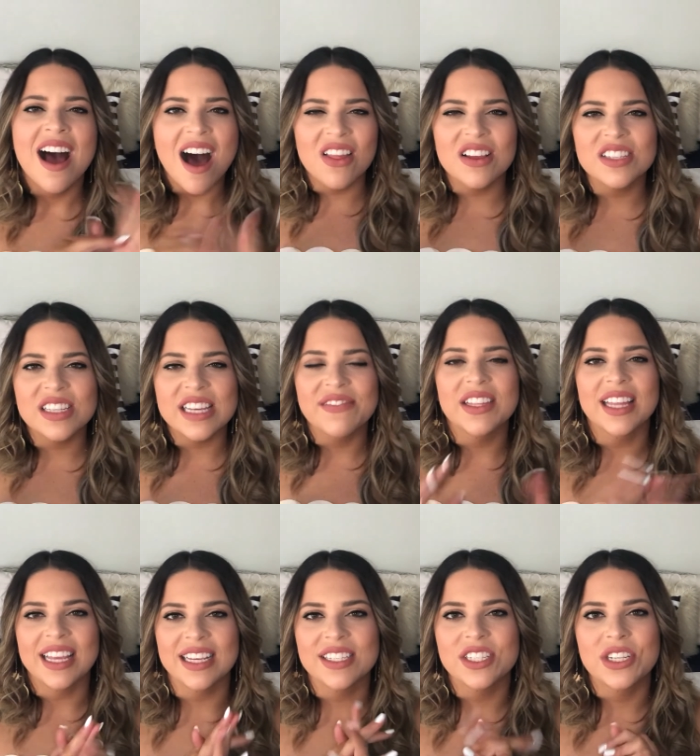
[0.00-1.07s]
I'll also leave the
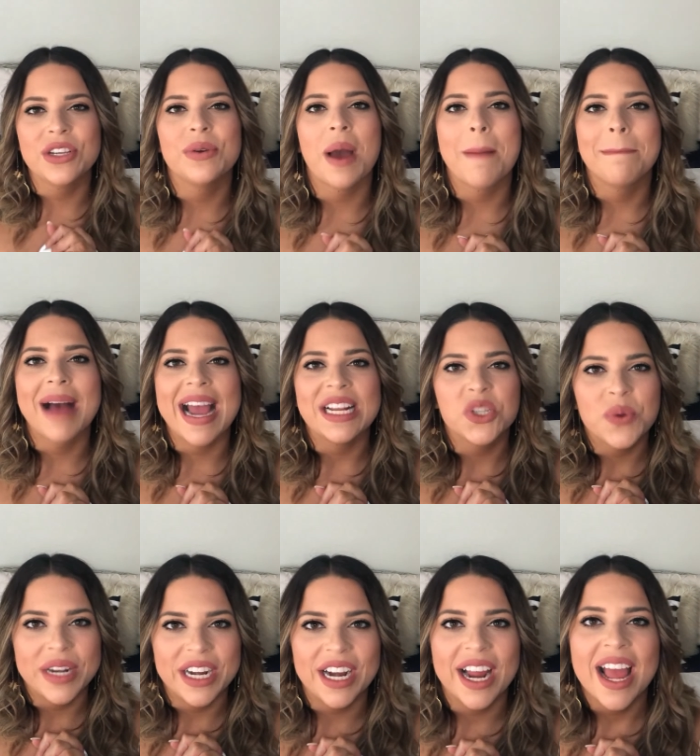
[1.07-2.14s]
links to my
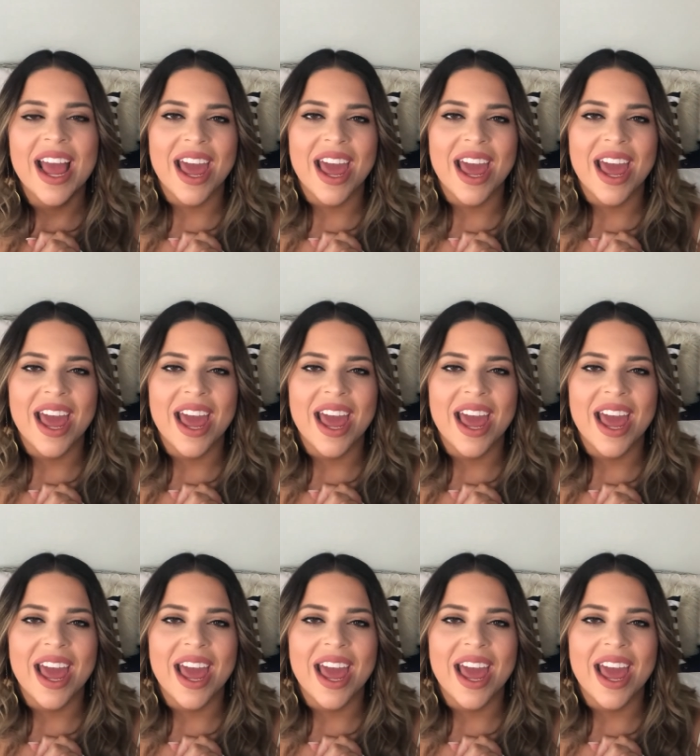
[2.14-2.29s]
Twitter